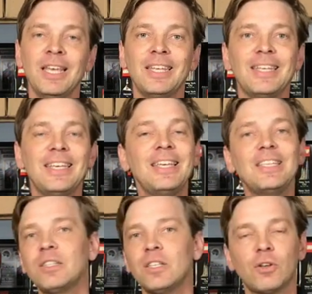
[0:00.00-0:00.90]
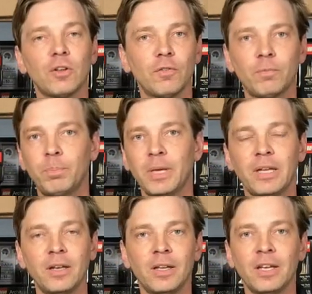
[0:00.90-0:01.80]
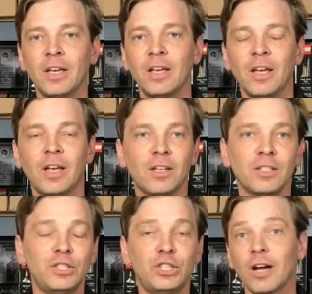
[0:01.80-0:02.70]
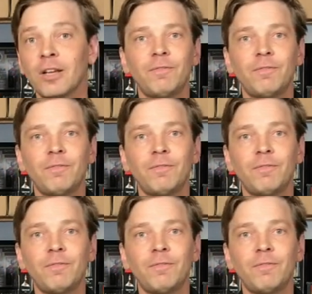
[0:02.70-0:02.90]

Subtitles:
It easily could have been junk